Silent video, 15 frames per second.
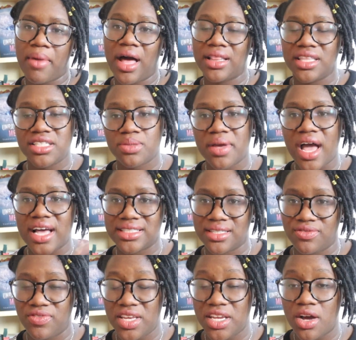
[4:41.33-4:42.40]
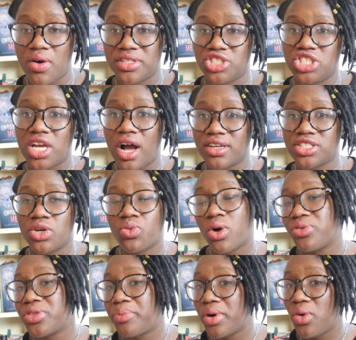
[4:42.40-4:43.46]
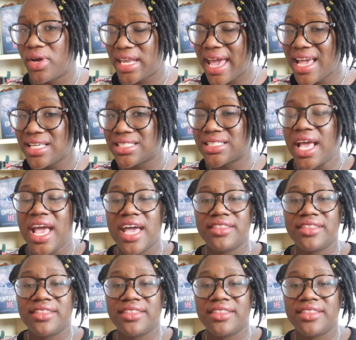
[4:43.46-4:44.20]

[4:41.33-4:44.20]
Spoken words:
Elizabeth Acevedo, and she also wrote The Poet X.